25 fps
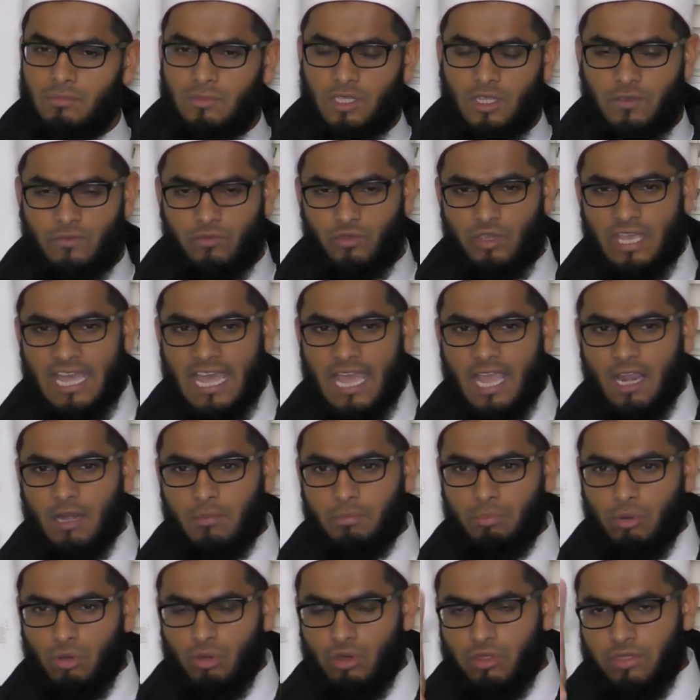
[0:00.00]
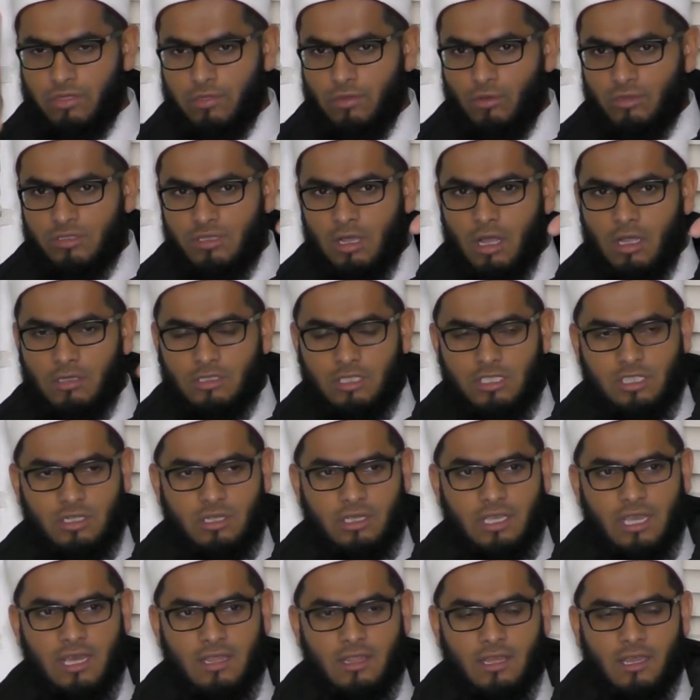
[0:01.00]
If you add both those answers
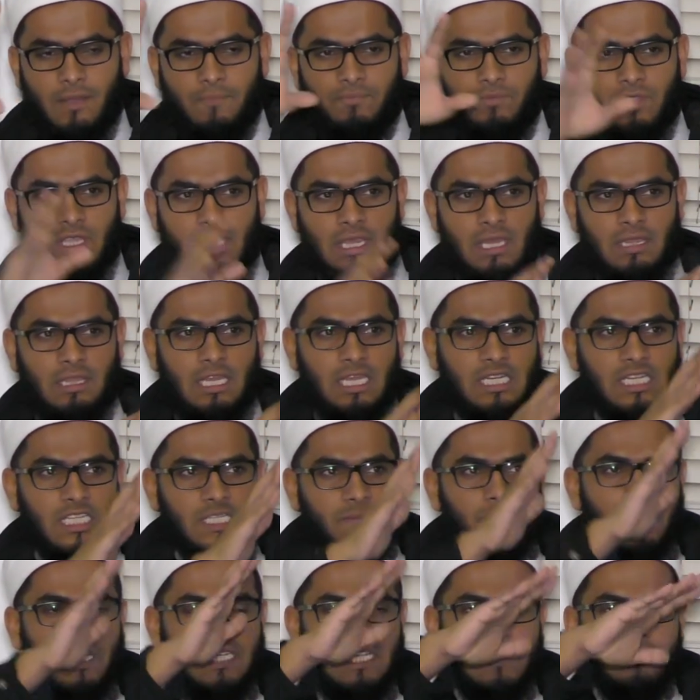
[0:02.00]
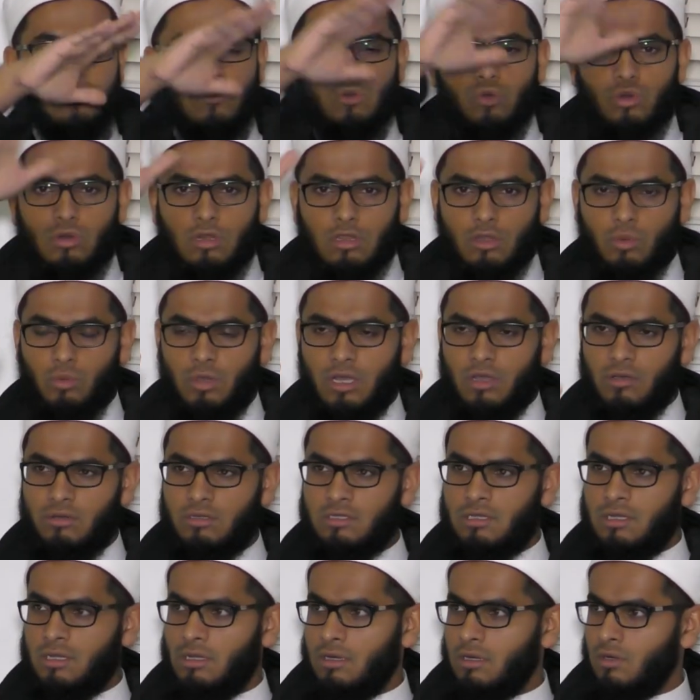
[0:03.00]
together, that despite having all of the
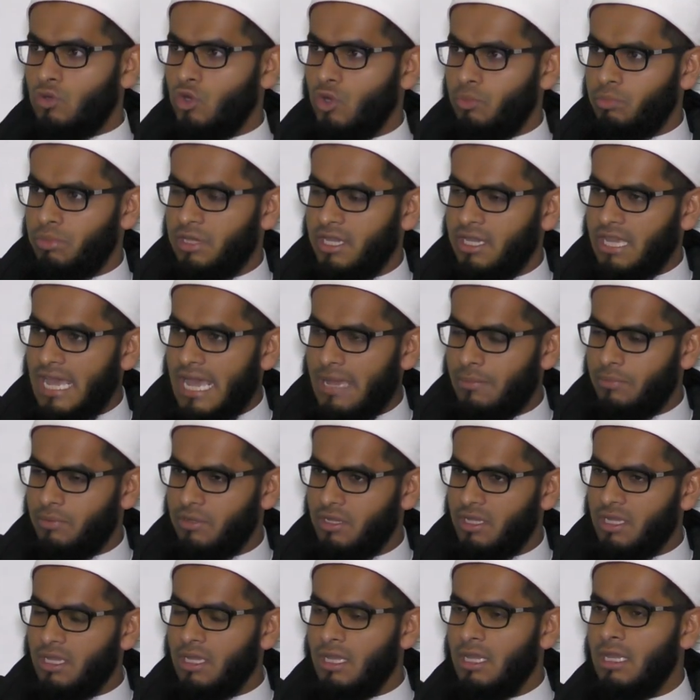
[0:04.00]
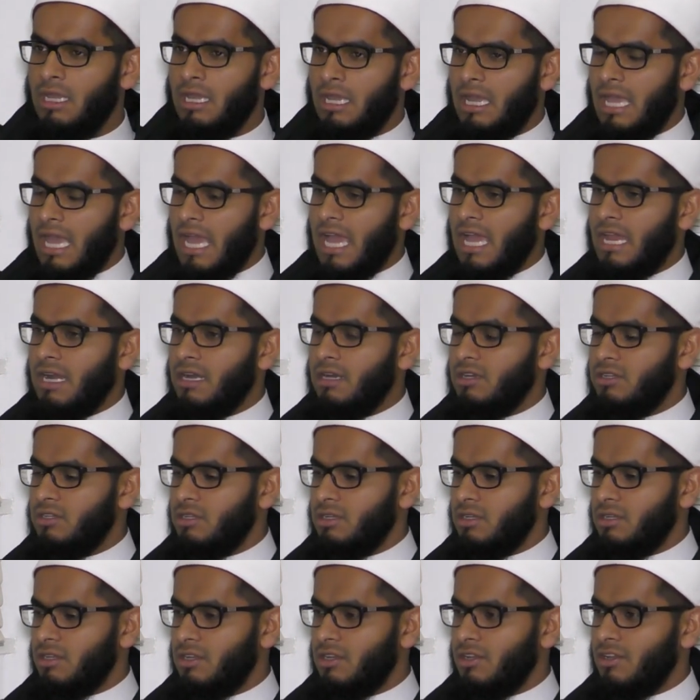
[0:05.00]
world, not being happy,
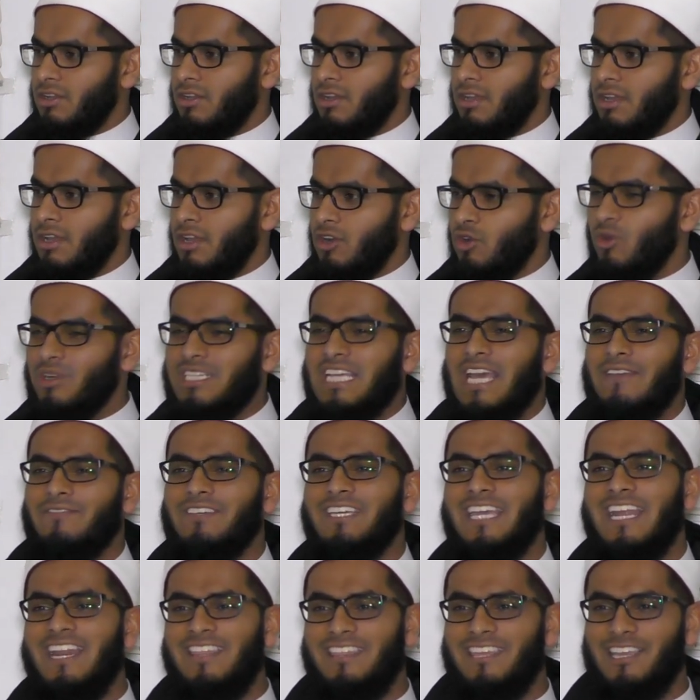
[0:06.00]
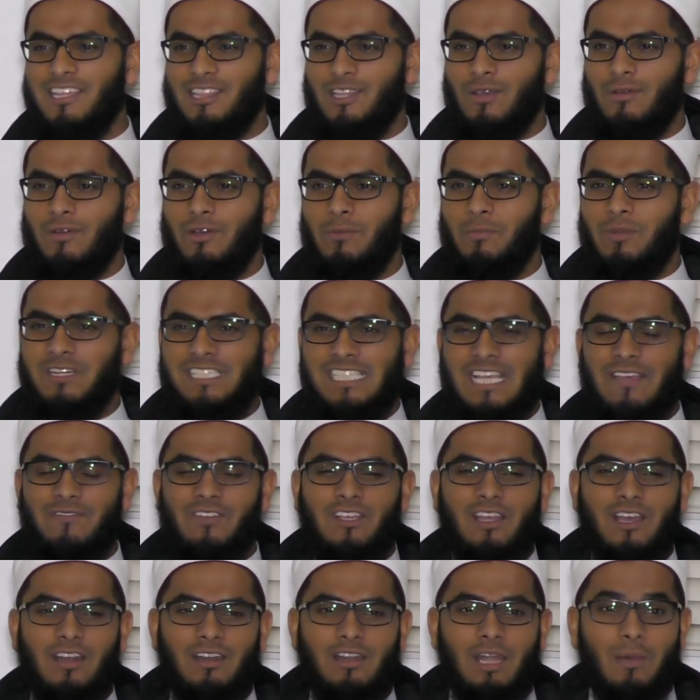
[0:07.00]
and not having anything in the world, but just
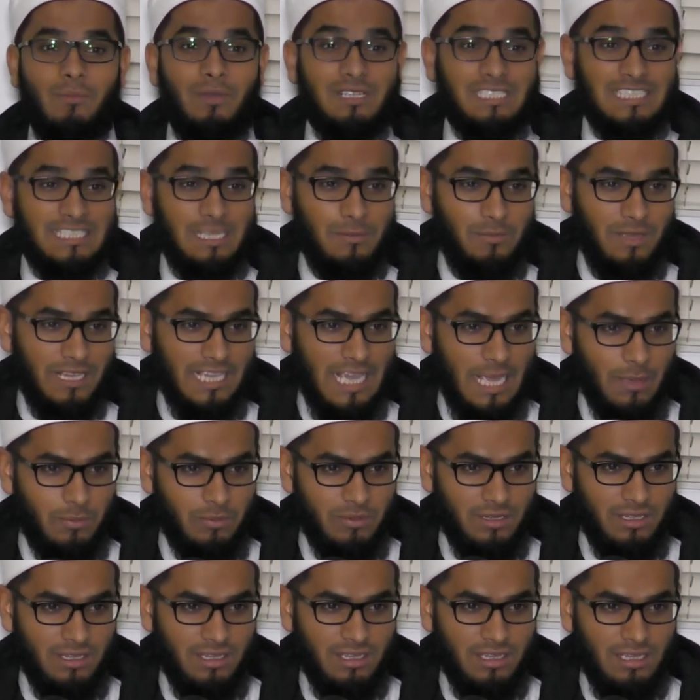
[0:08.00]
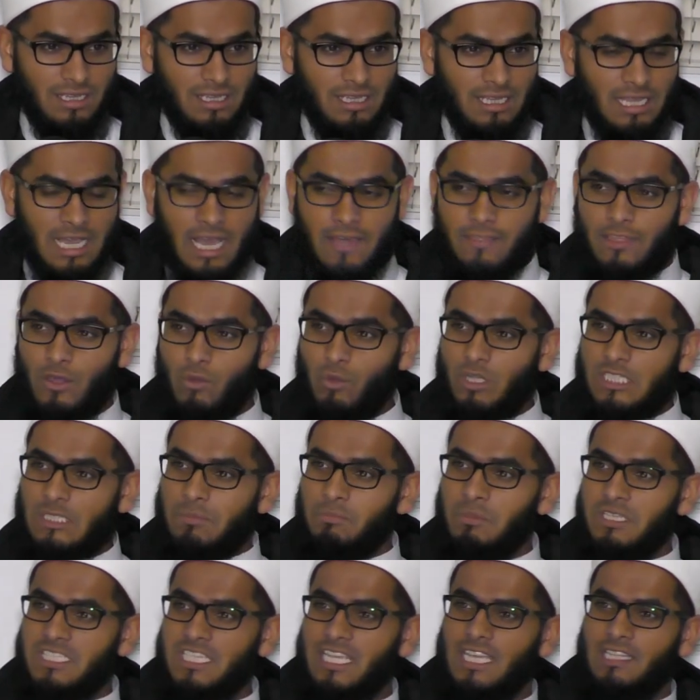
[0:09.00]
having Allah, but still being happy, I think
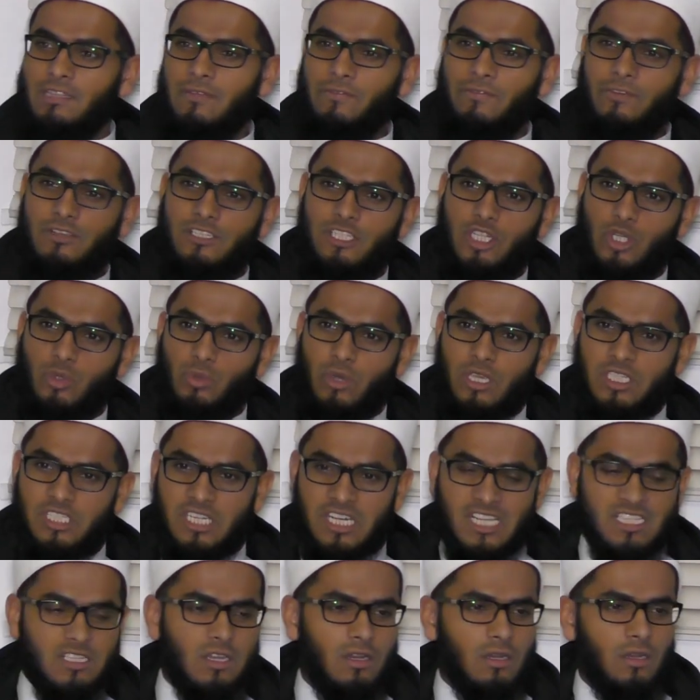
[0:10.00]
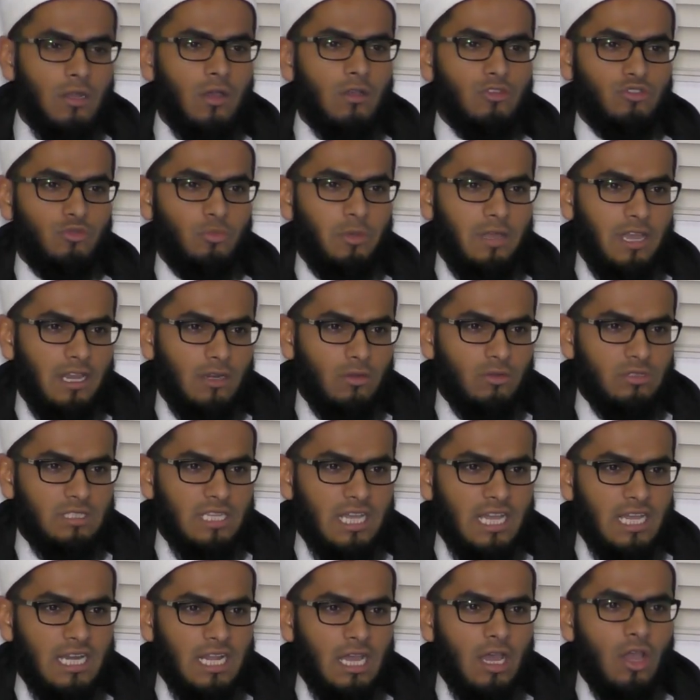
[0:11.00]
what's missing in the first equation is Allah subhanahu wa
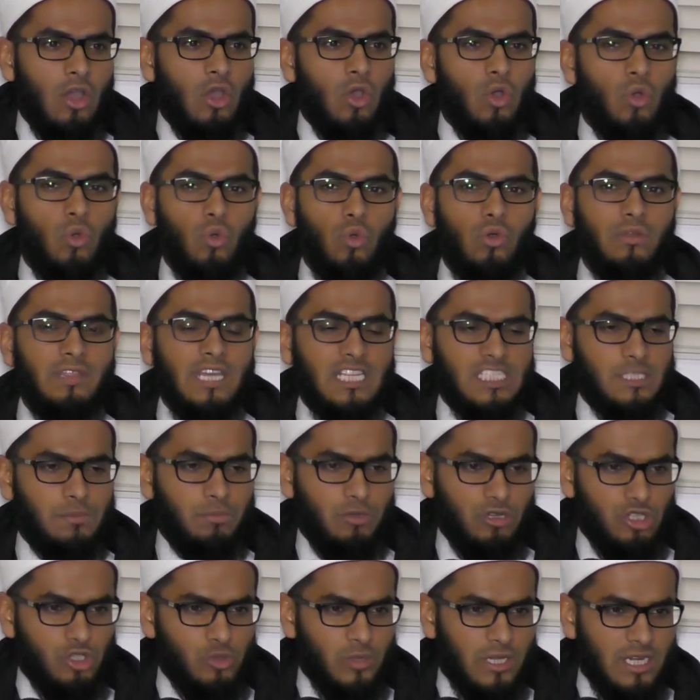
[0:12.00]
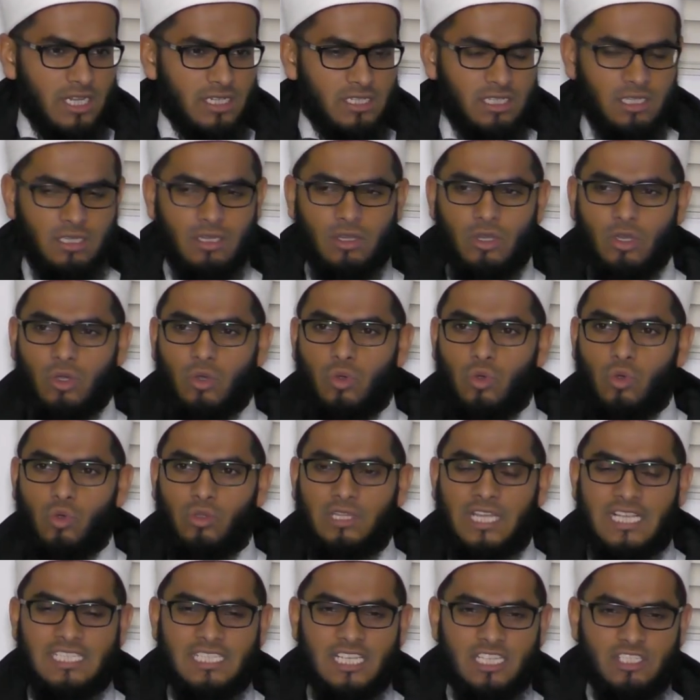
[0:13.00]
ta'ala, or that spirituality,
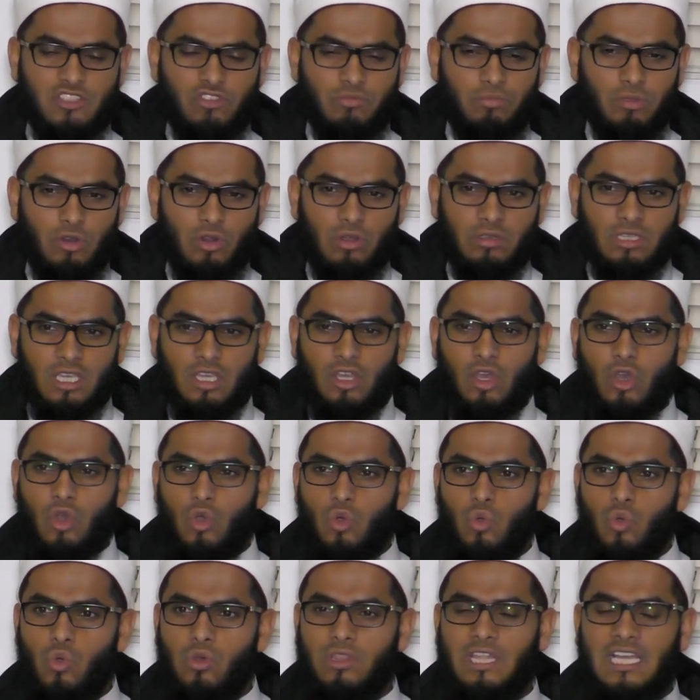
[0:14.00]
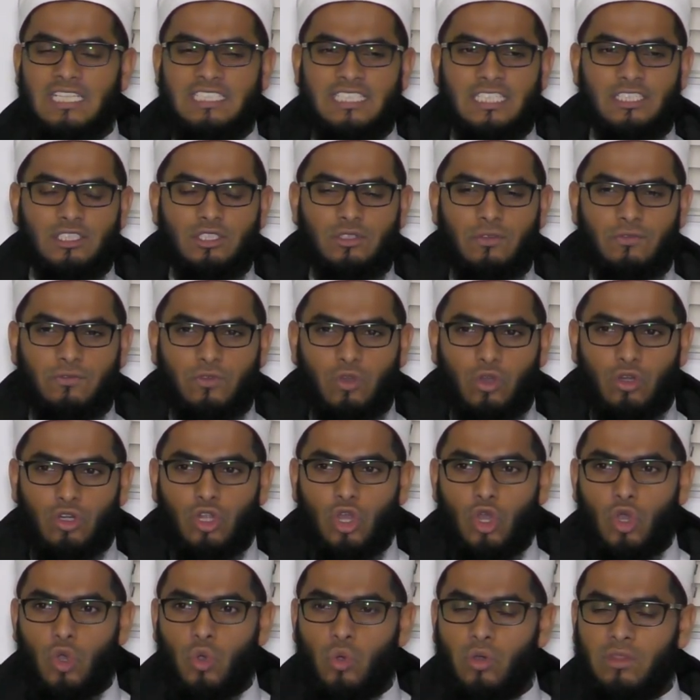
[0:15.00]
or that sense of belonging, or that sense of
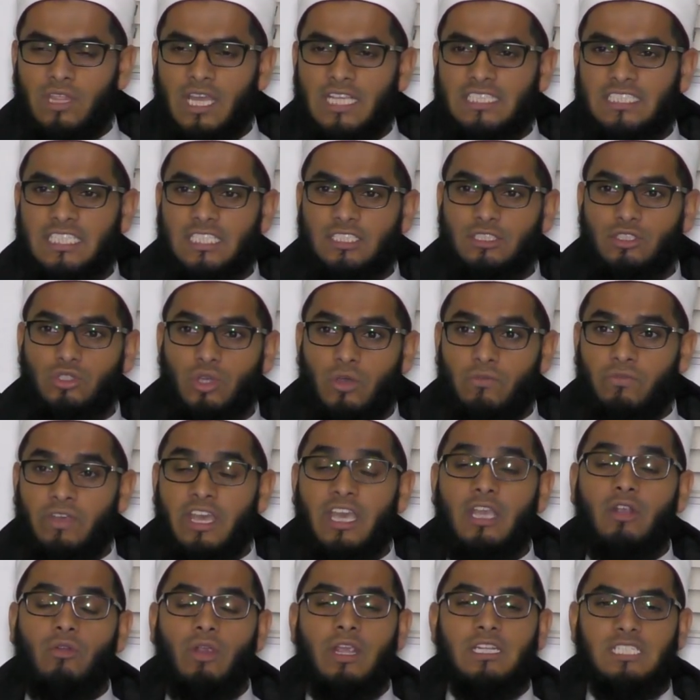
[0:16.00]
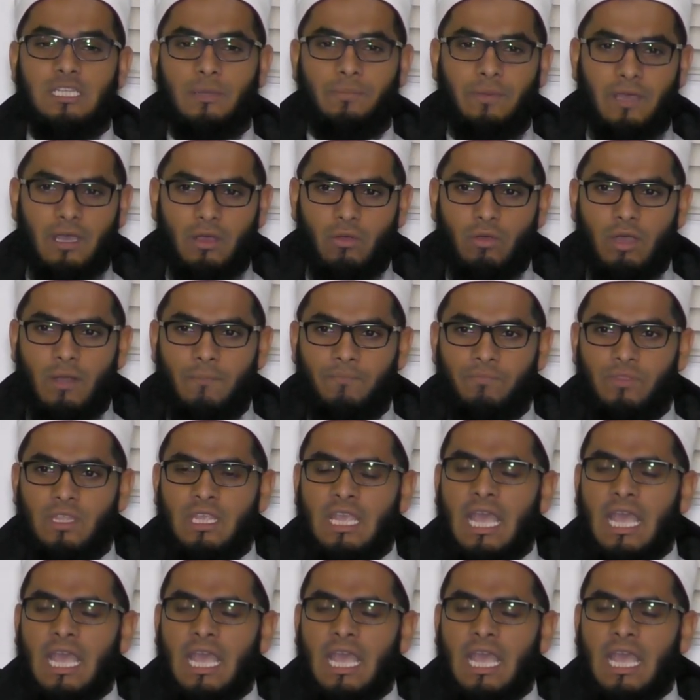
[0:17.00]
God, or that sense of a greater power.